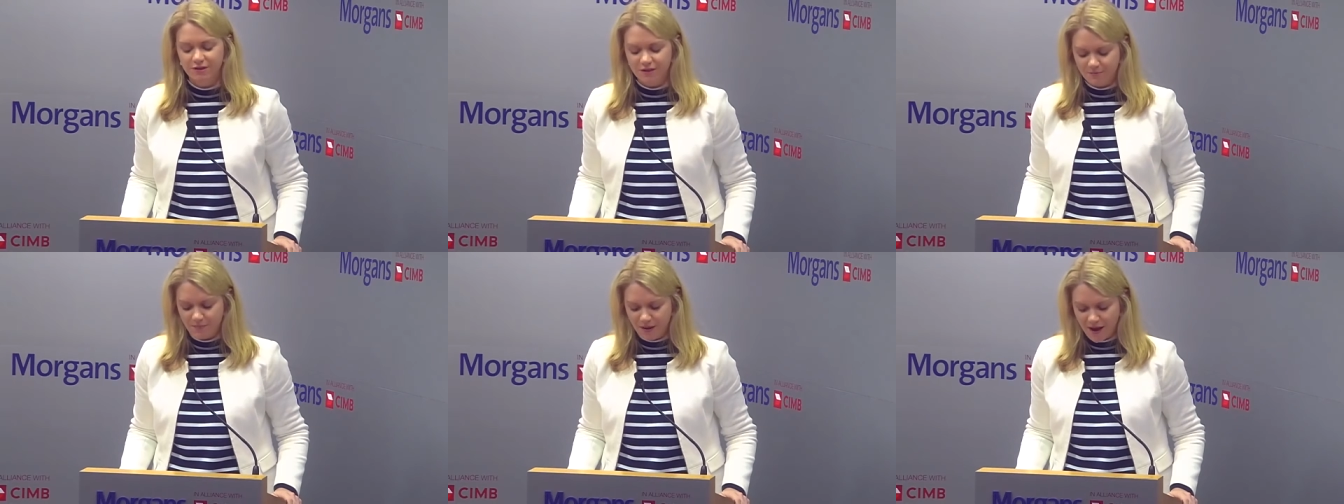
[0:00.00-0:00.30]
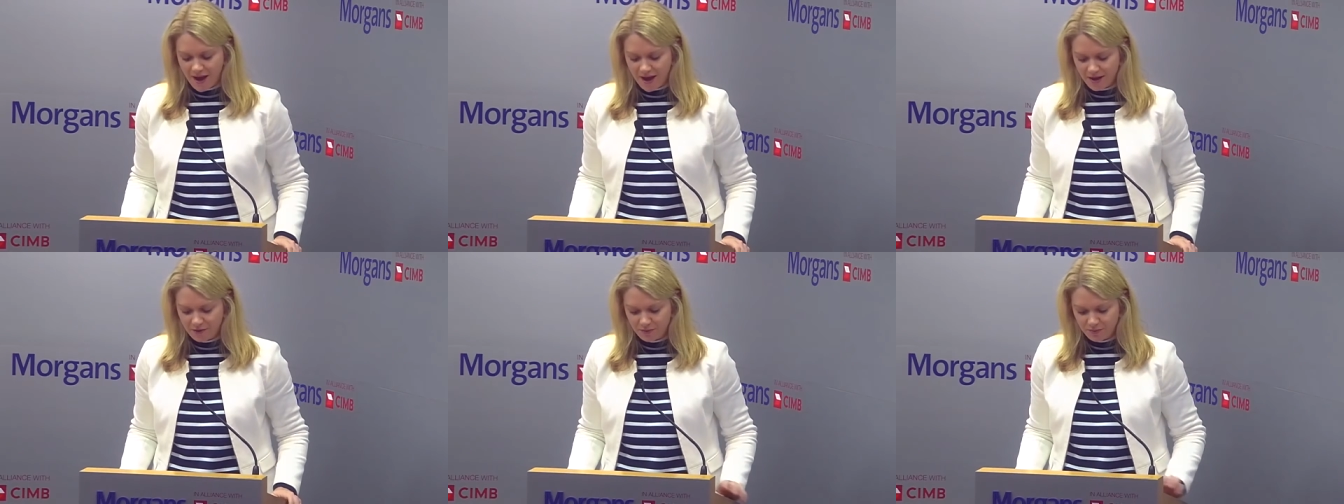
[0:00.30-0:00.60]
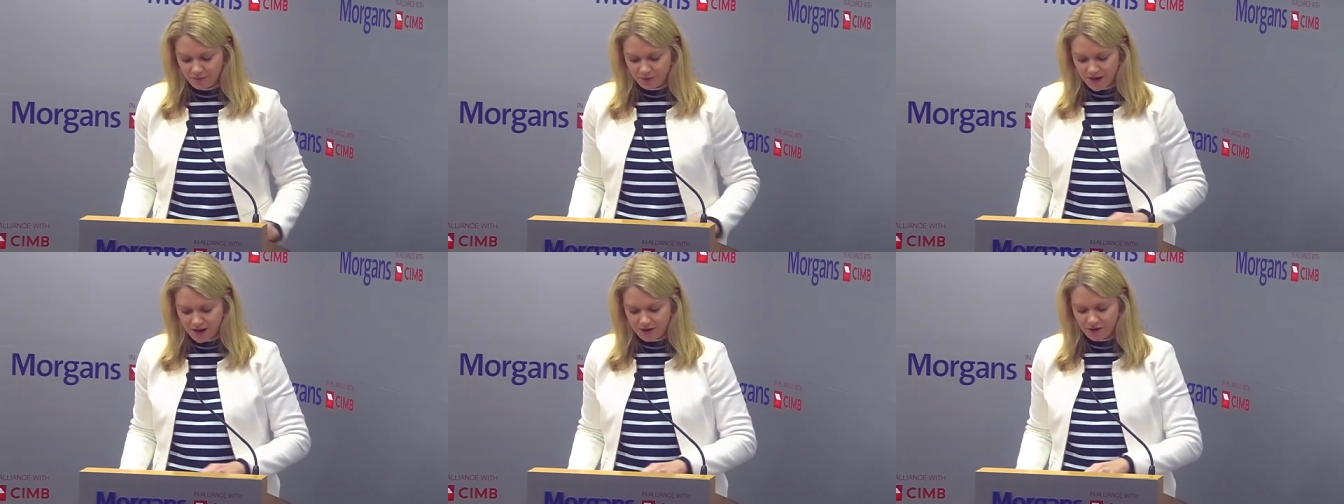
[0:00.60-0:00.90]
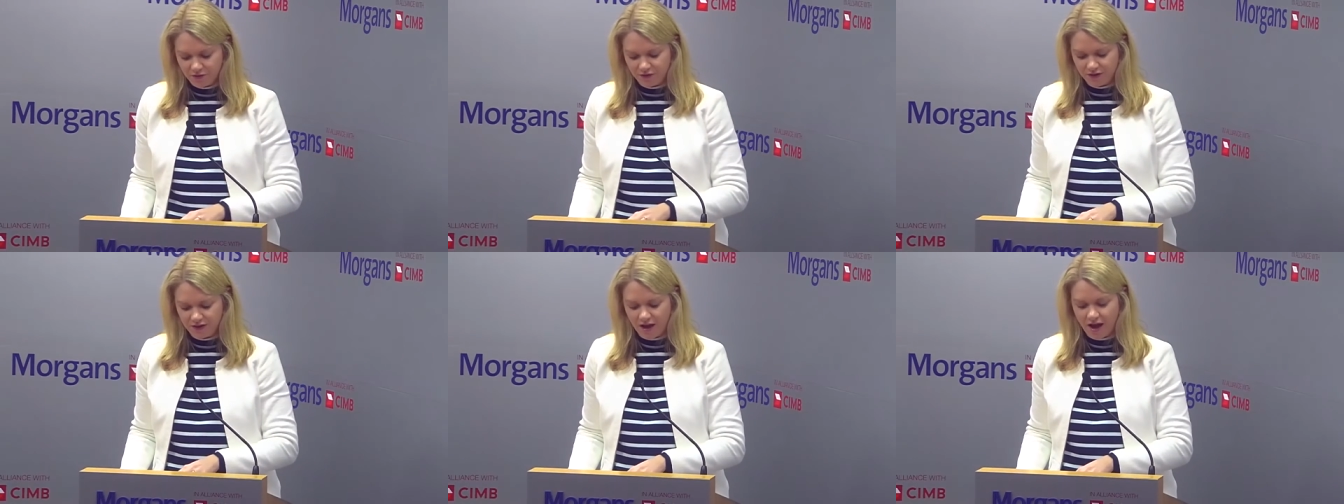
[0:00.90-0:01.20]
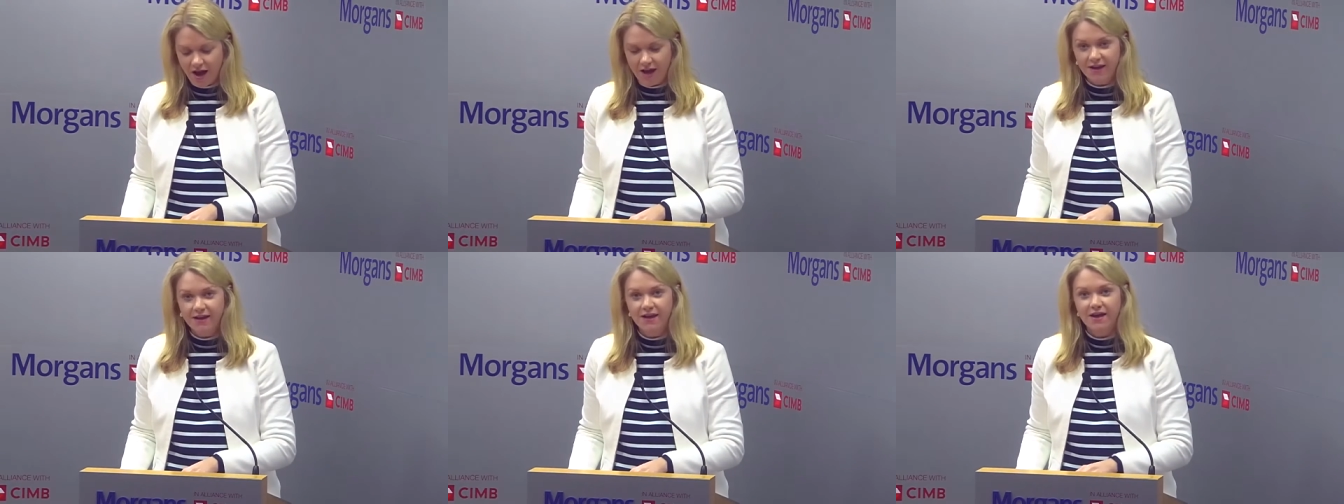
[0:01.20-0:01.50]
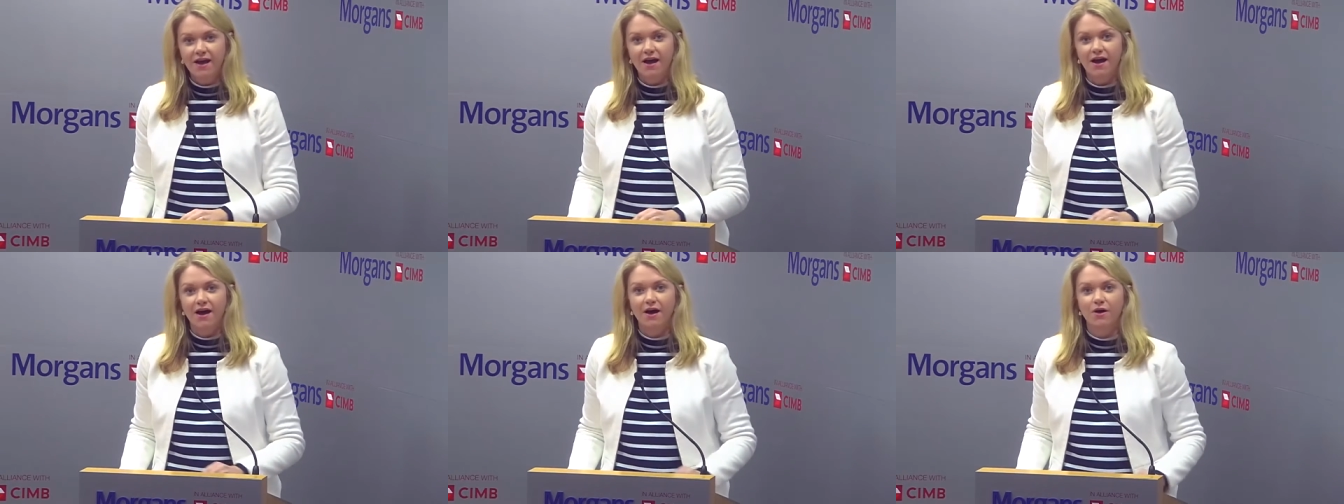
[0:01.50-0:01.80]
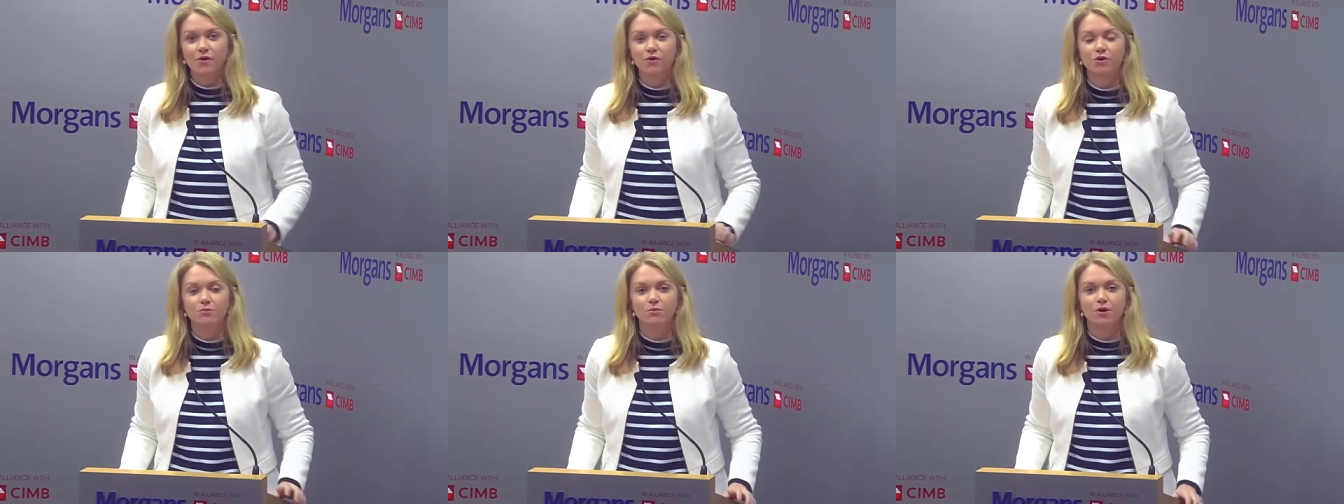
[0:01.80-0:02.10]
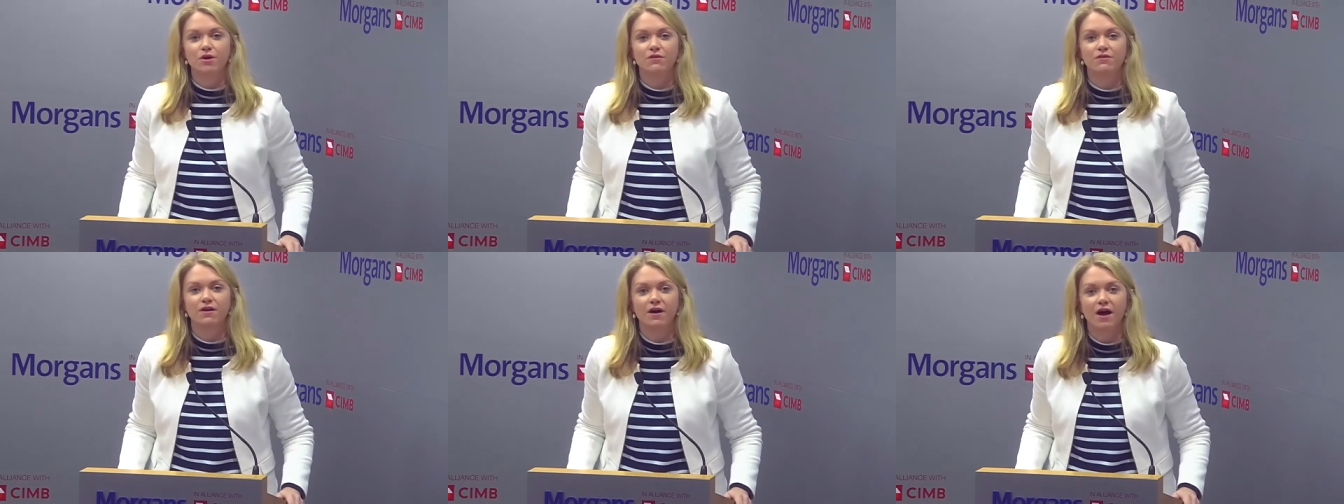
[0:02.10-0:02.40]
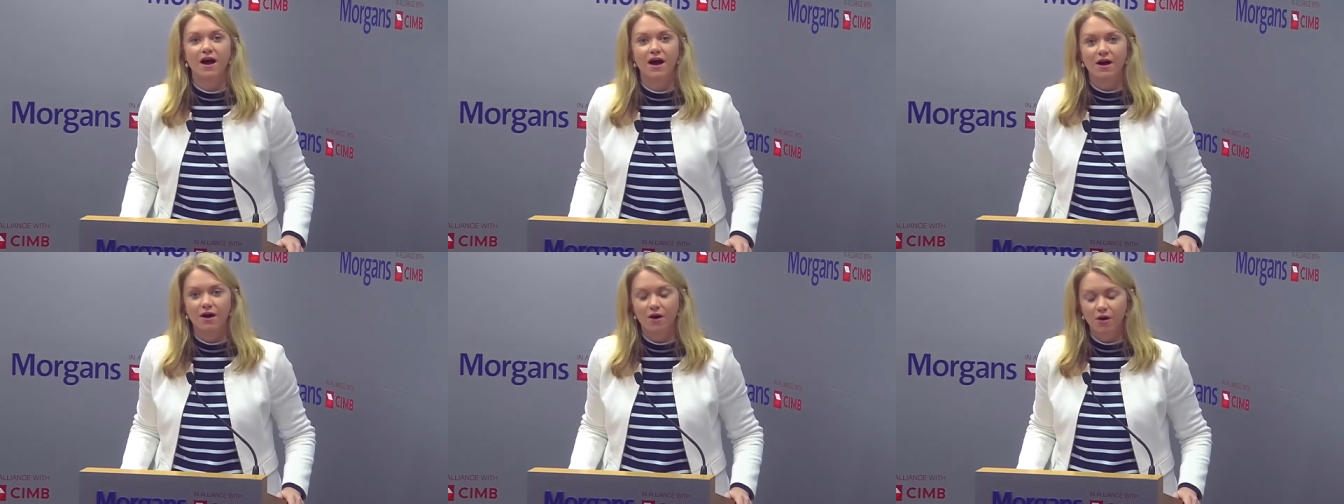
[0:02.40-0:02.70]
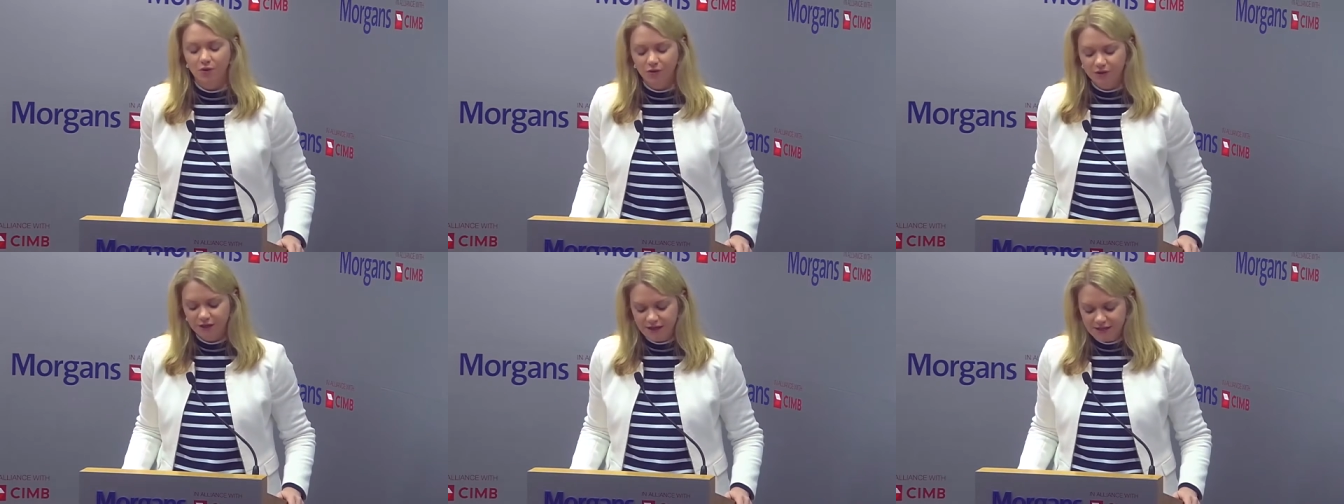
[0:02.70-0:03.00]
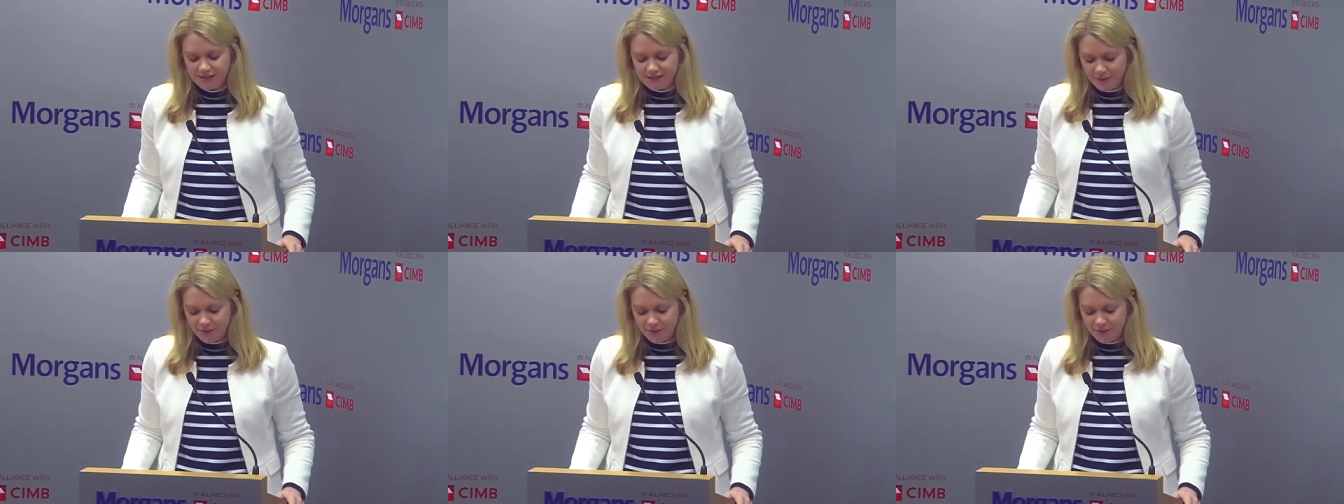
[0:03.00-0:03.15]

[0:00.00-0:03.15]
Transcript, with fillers: in the pack we put out overnight. Uh, automotive uh, Holdings